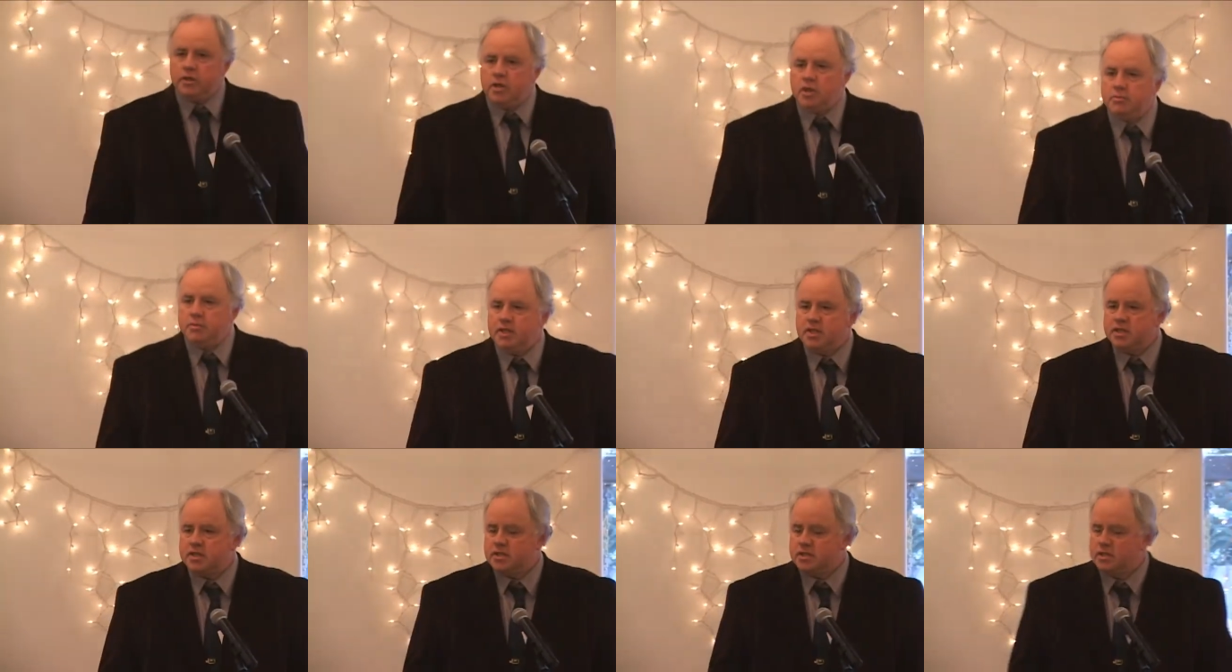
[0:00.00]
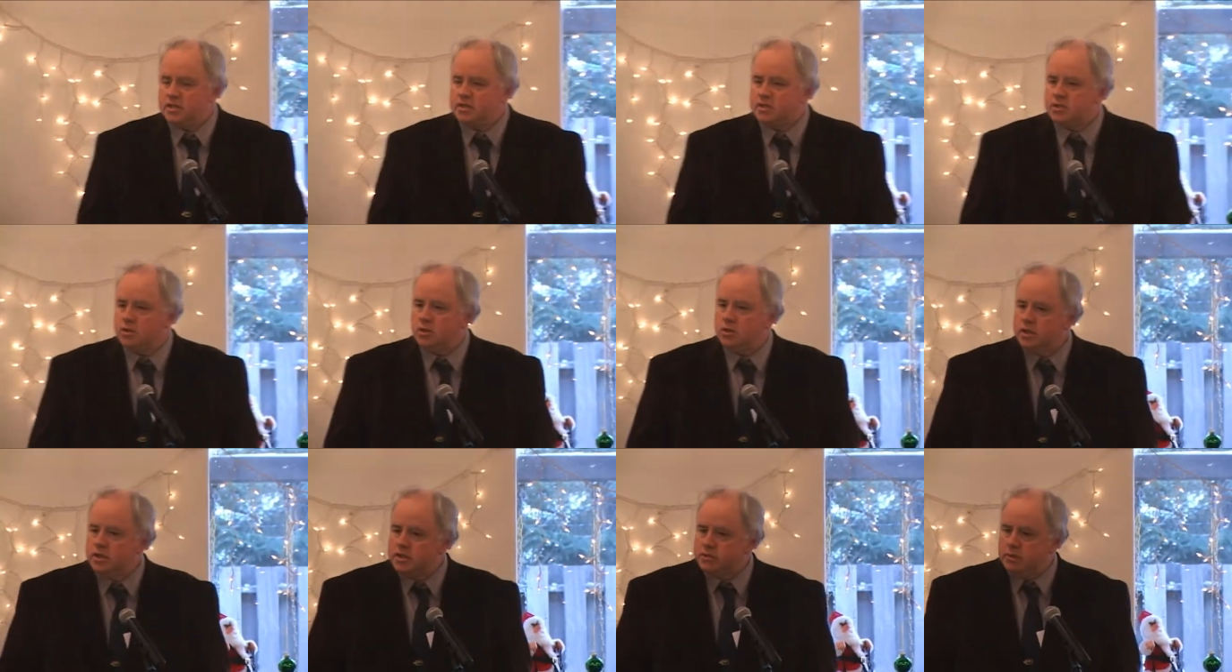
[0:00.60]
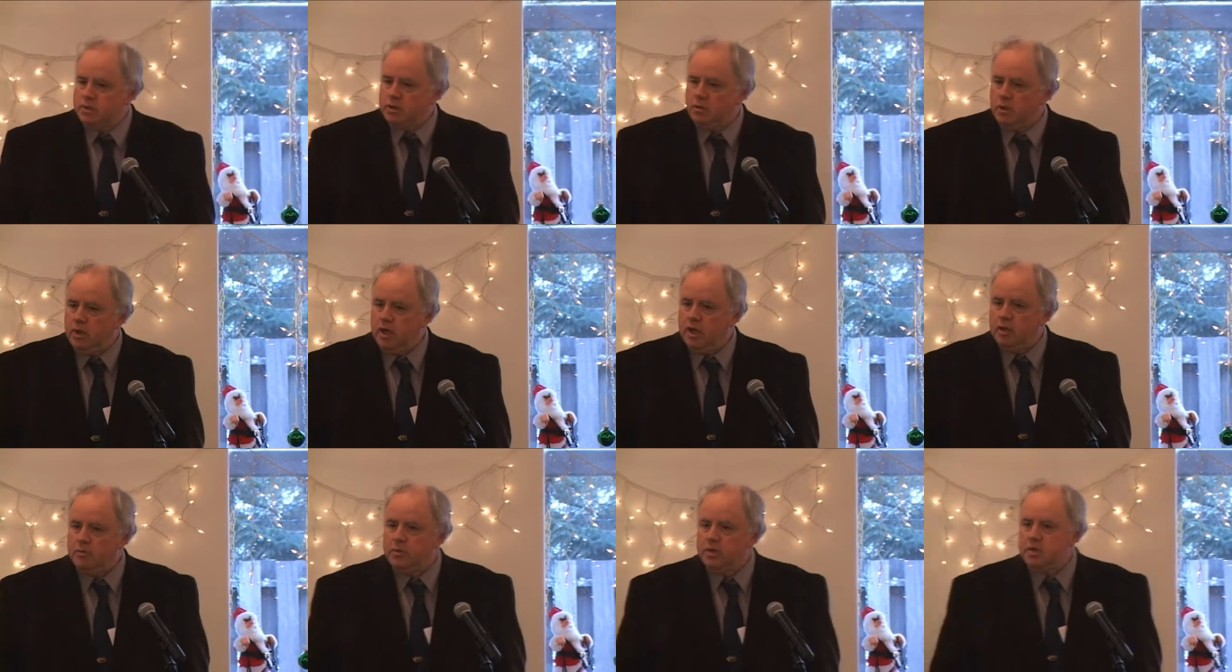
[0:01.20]
there because of the SOLAS
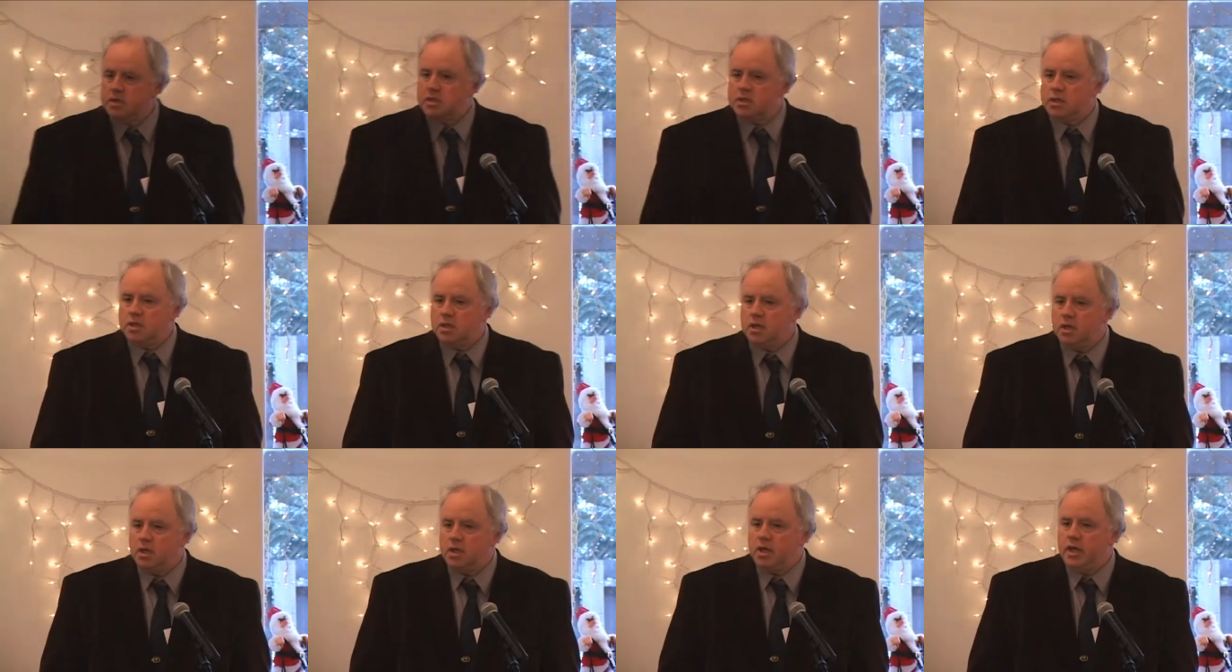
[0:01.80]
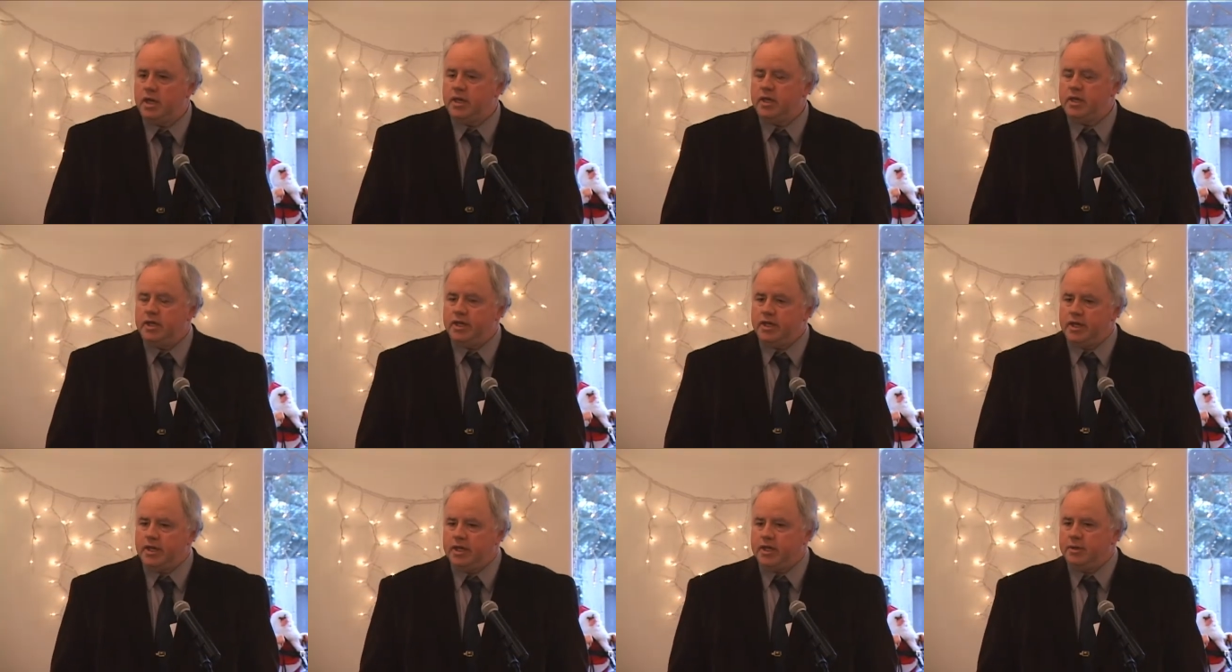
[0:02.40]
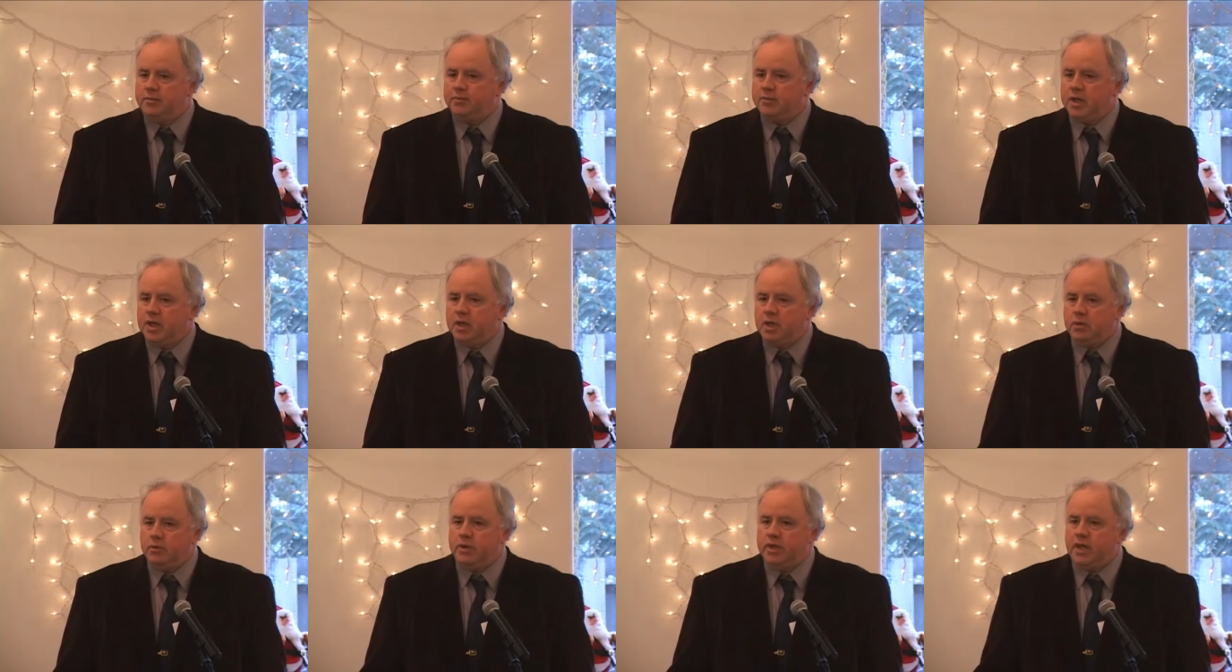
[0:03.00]
requirements. And um,
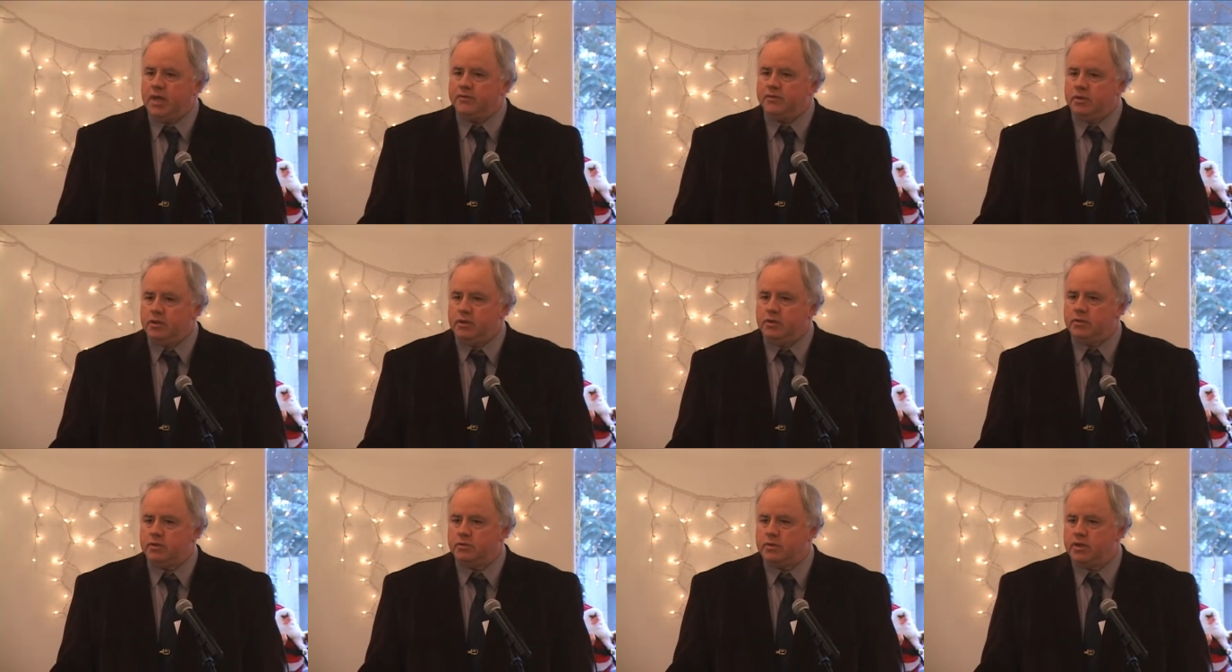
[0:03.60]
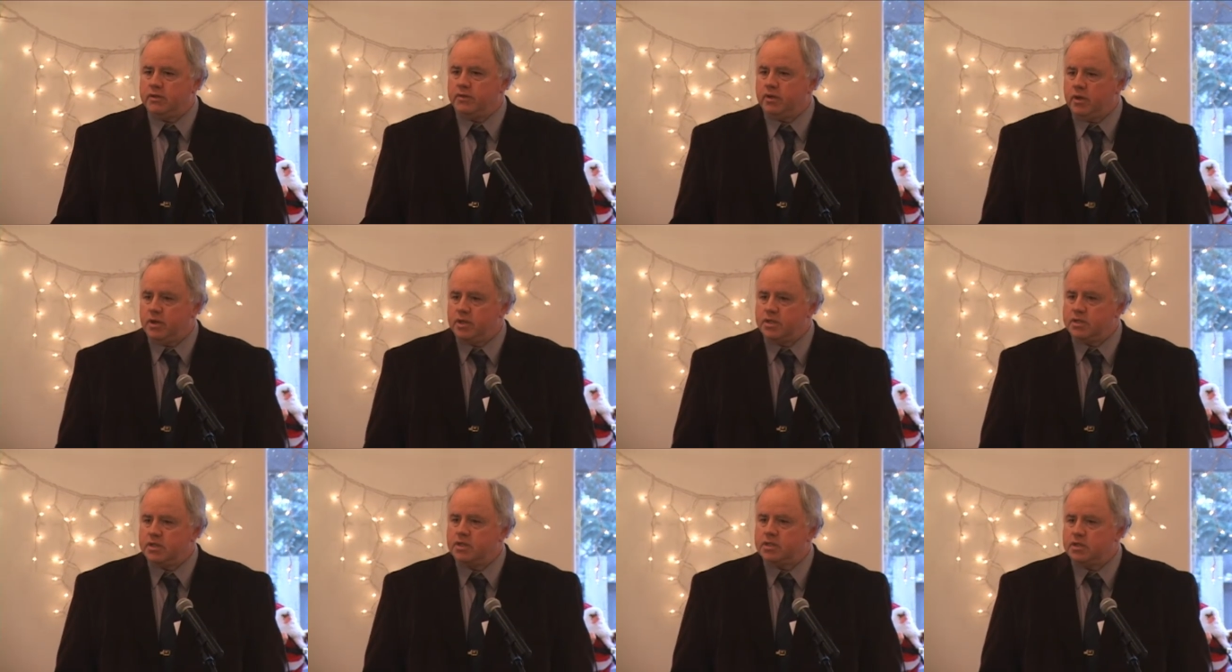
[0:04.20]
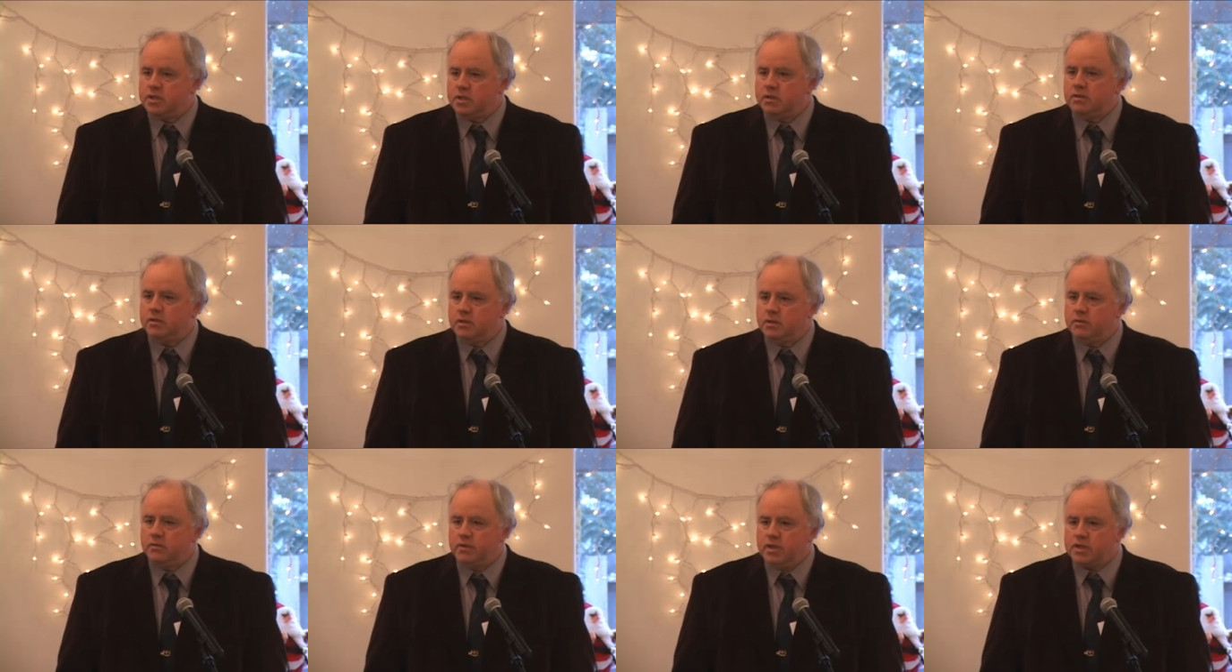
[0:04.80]
we'd have to use one of our existing
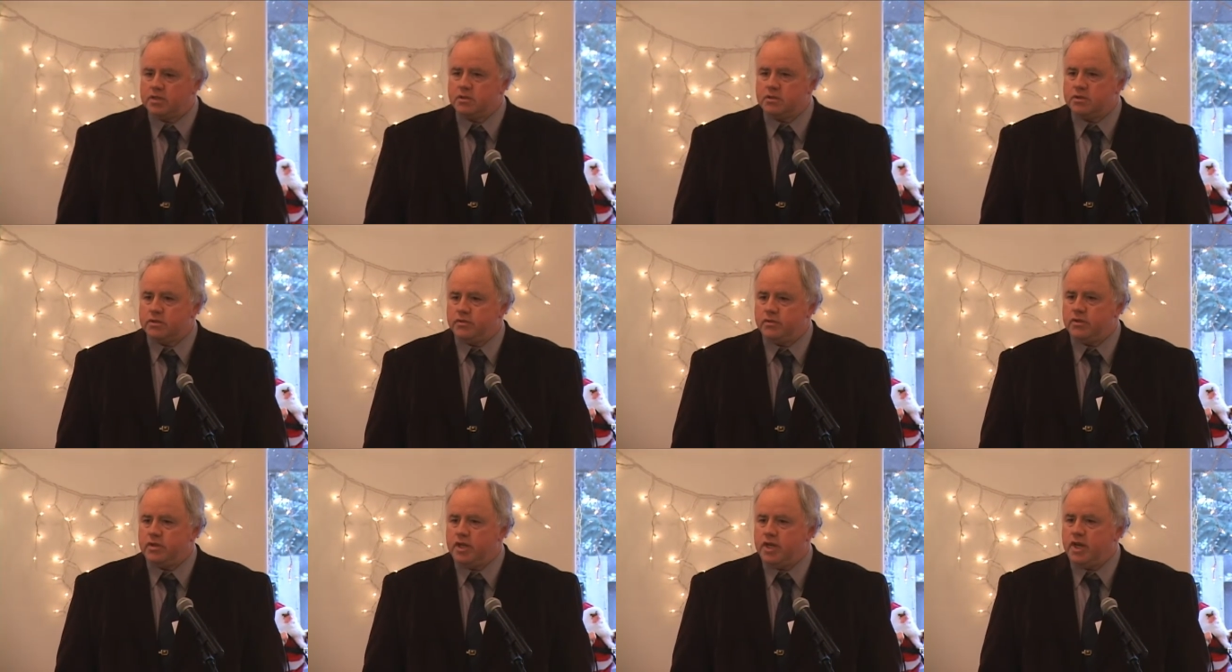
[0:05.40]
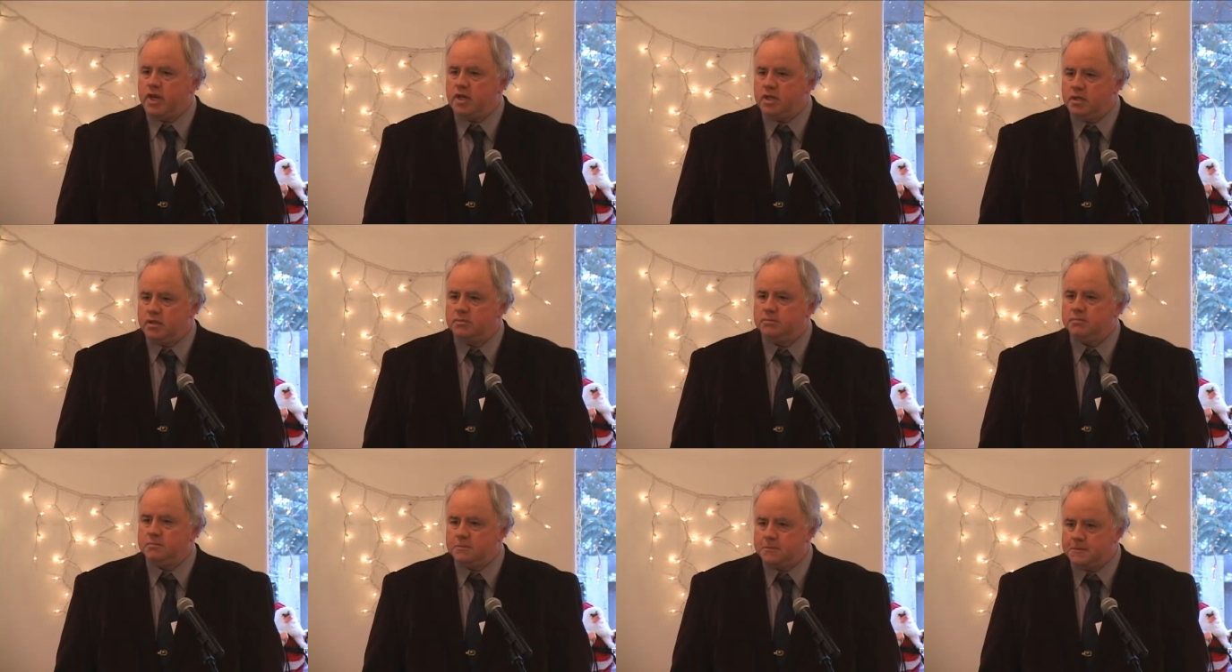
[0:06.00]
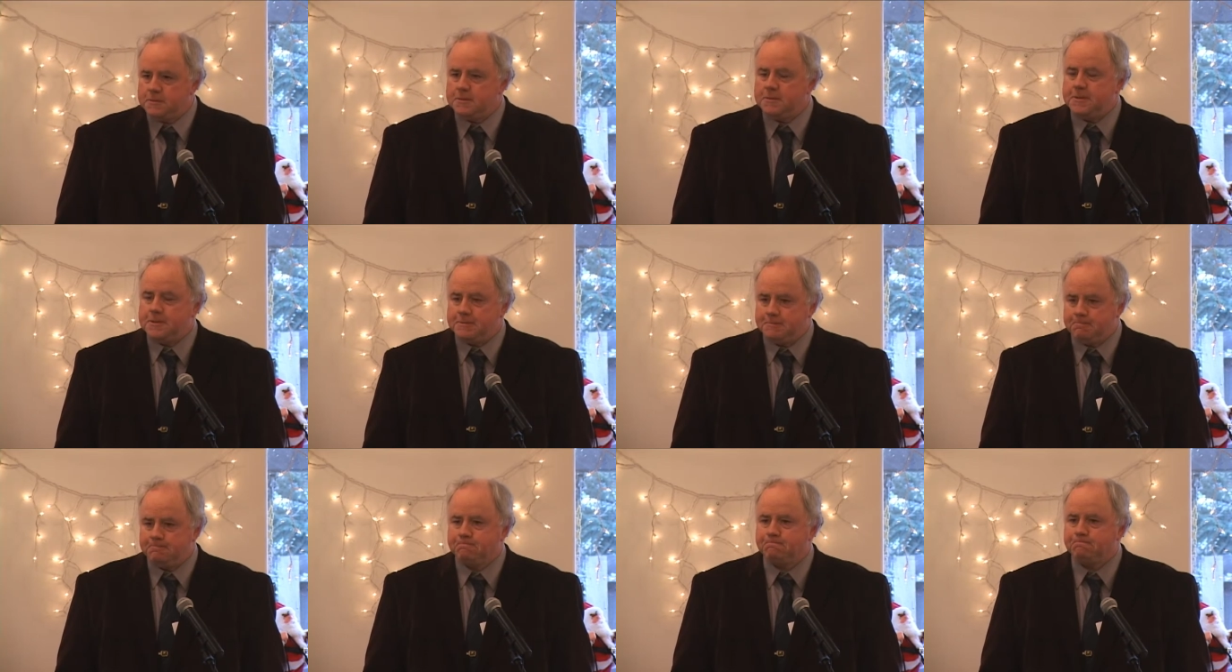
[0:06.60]
vessels for that. Yeah.